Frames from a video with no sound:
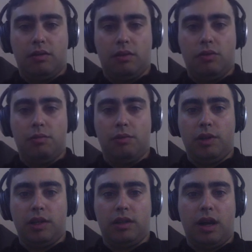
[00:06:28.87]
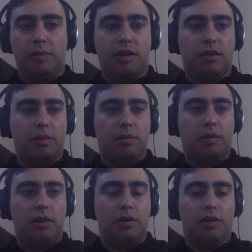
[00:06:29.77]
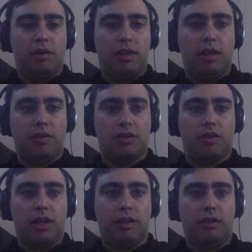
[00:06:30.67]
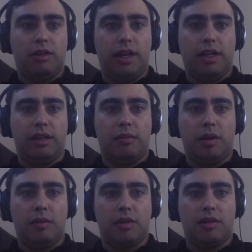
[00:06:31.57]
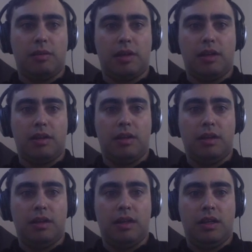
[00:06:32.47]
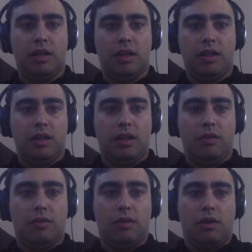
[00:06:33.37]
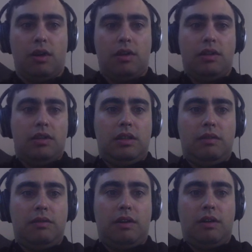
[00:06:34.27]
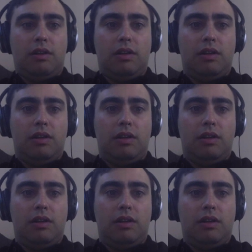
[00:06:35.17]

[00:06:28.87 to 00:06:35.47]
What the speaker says: we can copy to clipboard, and let's try creating a public subnet. We'll call it default,